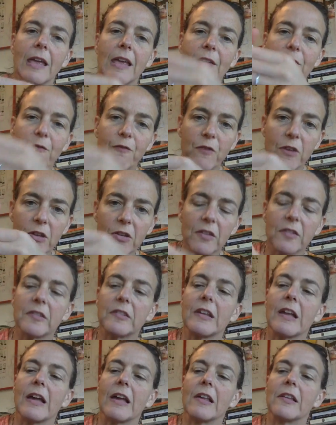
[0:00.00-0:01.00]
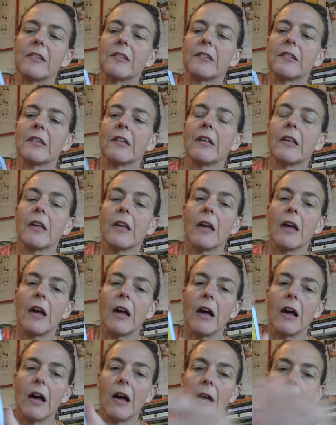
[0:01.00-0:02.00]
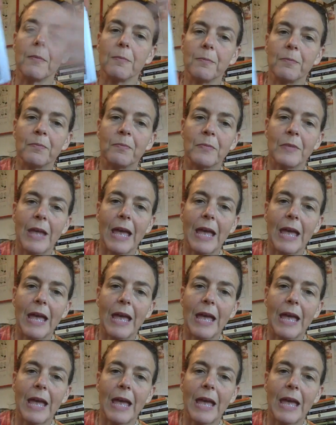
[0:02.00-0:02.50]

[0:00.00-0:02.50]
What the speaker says: It feels nice. And